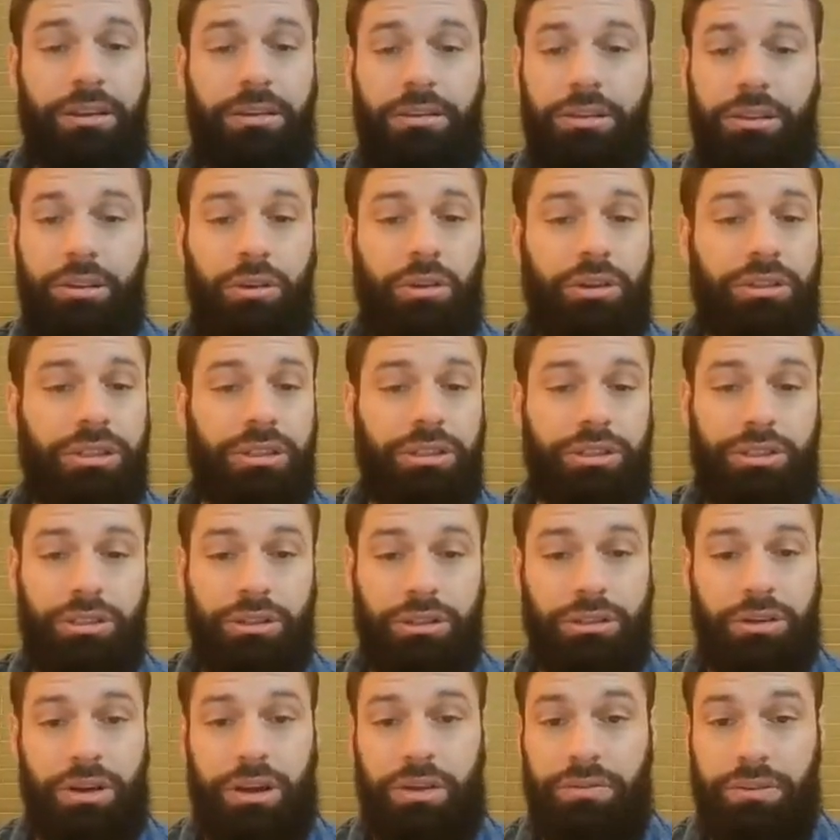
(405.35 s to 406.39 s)
Your digital
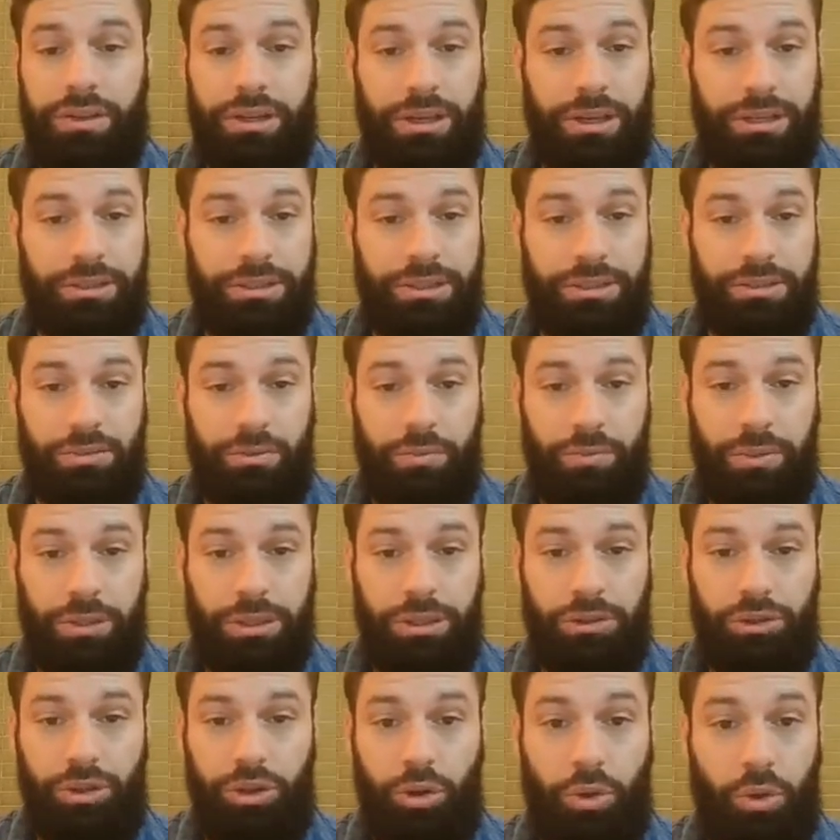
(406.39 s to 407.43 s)
graphic artist will
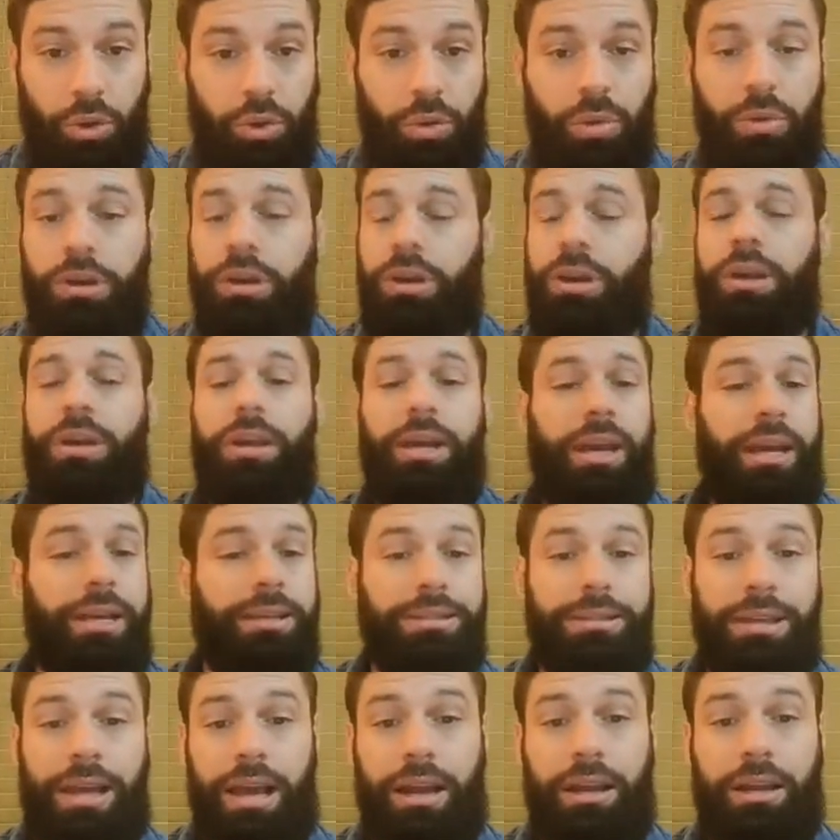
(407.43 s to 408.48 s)
know
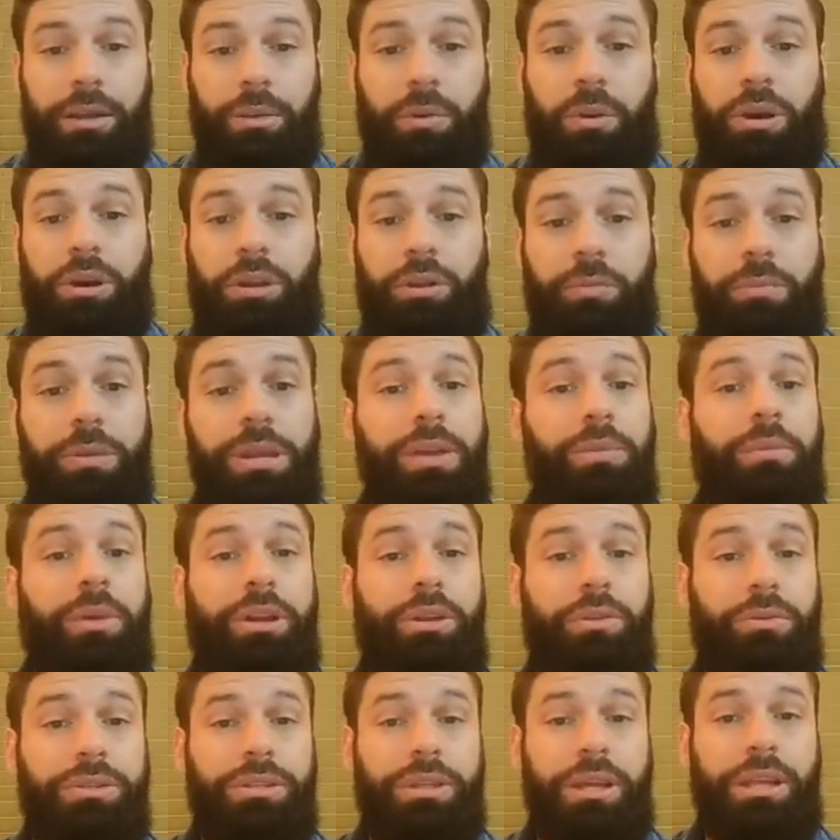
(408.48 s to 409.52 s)
exactly what you mean when you
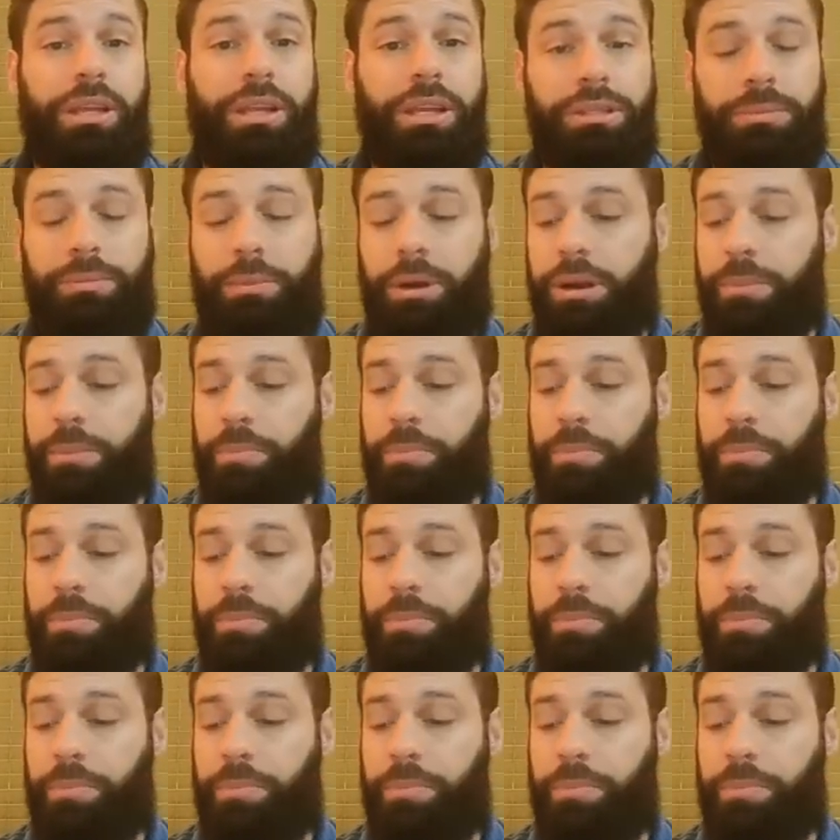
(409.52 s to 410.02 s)
say this. But